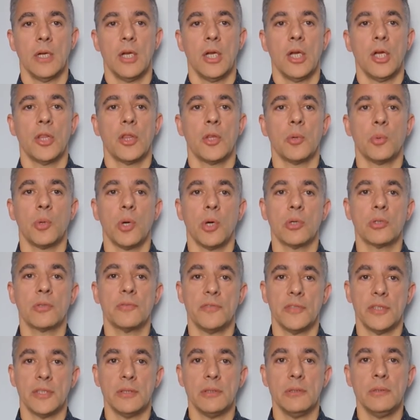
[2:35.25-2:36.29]
the
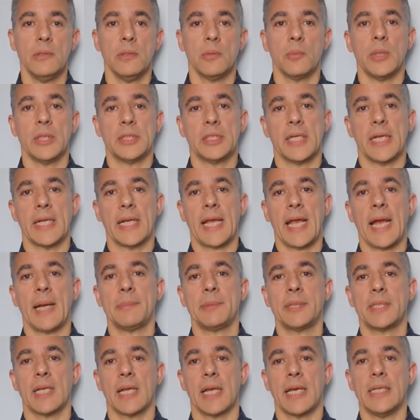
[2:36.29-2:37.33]
worldview, which
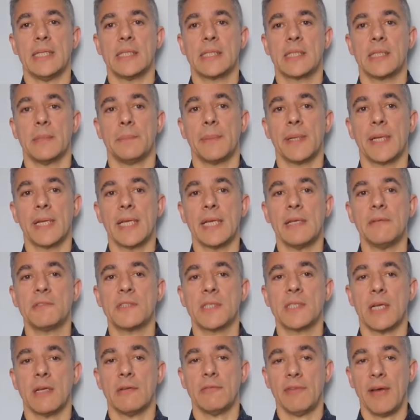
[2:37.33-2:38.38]
encapsulates the beliefs
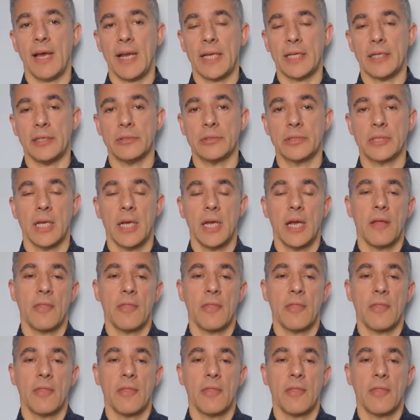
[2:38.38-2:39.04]
and values